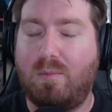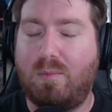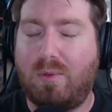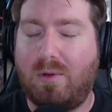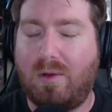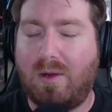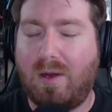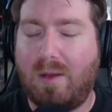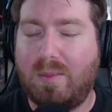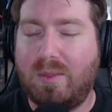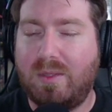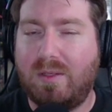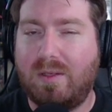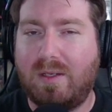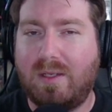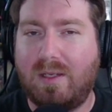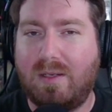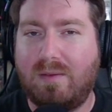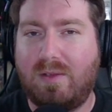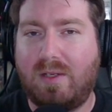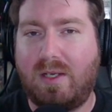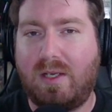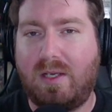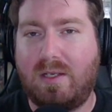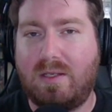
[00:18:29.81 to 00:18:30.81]
probably going to
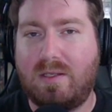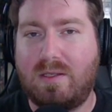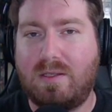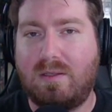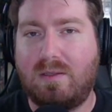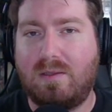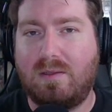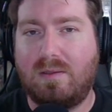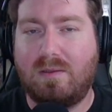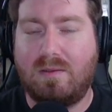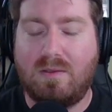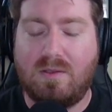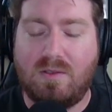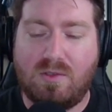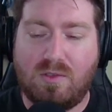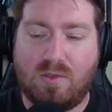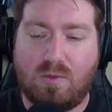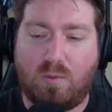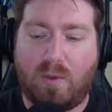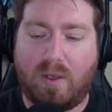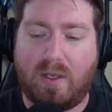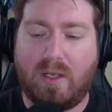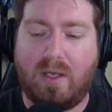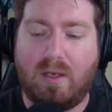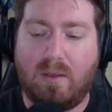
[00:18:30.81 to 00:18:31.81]
give it haste,
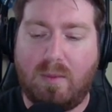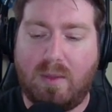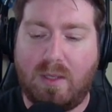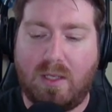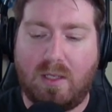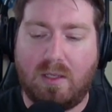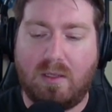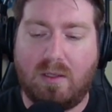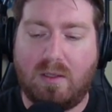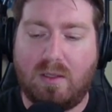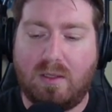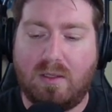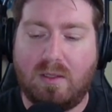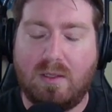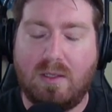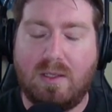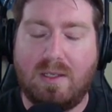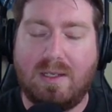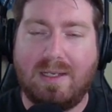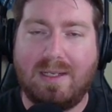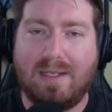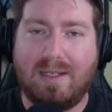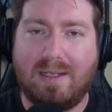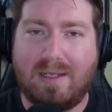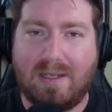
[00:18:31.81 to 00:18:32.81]
swing it immediately,
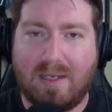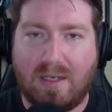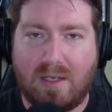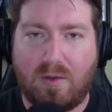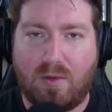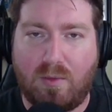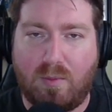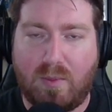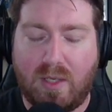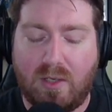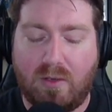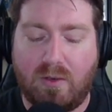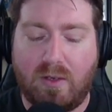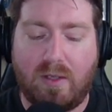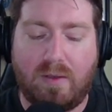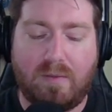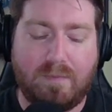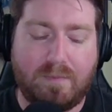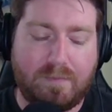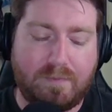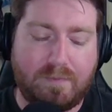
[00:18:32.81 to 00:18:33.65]
get another Meteorite.